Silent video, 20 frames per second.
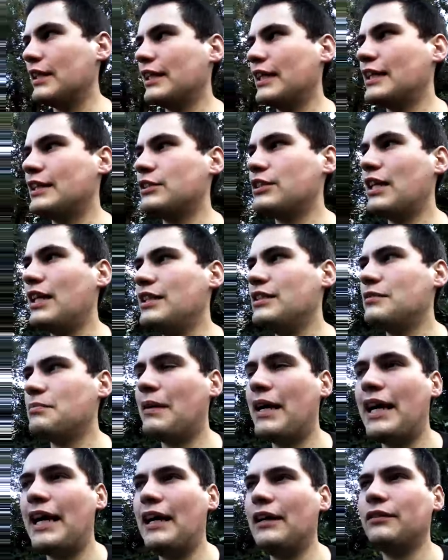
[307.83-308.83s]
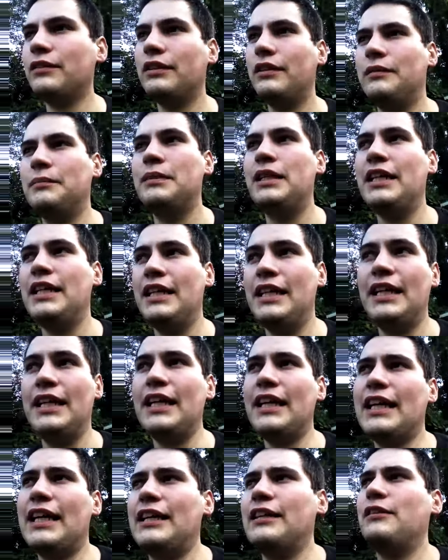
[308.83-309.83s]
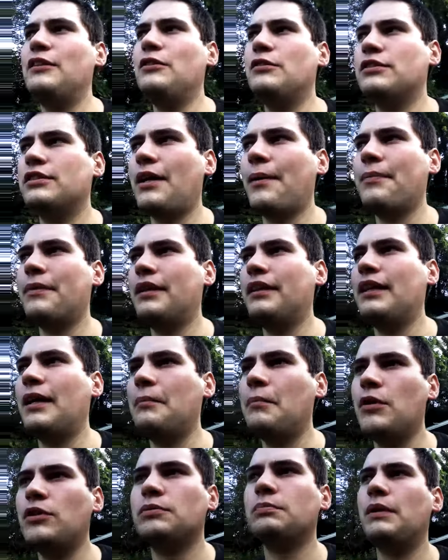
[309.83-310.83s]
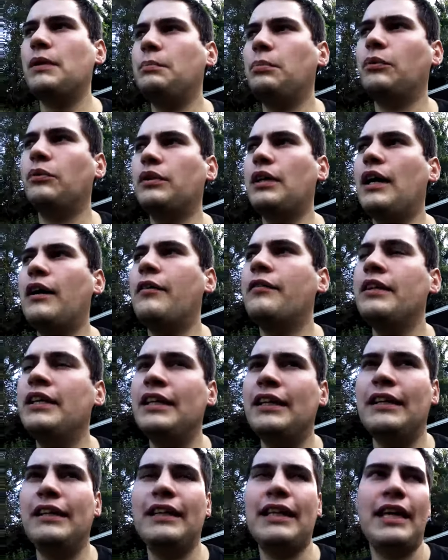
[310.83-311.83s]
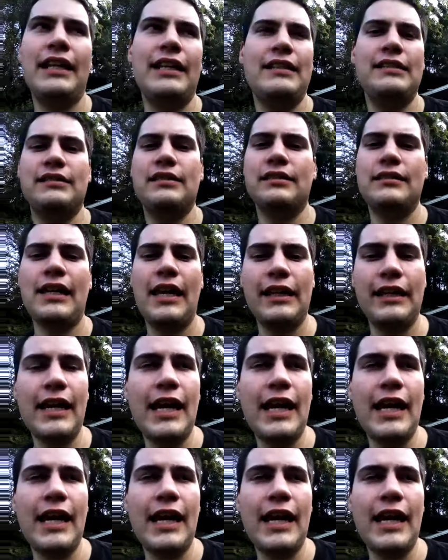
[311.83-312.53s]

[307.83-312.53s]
I got to change my outcome. And I got to do something that most people don't, and that is to take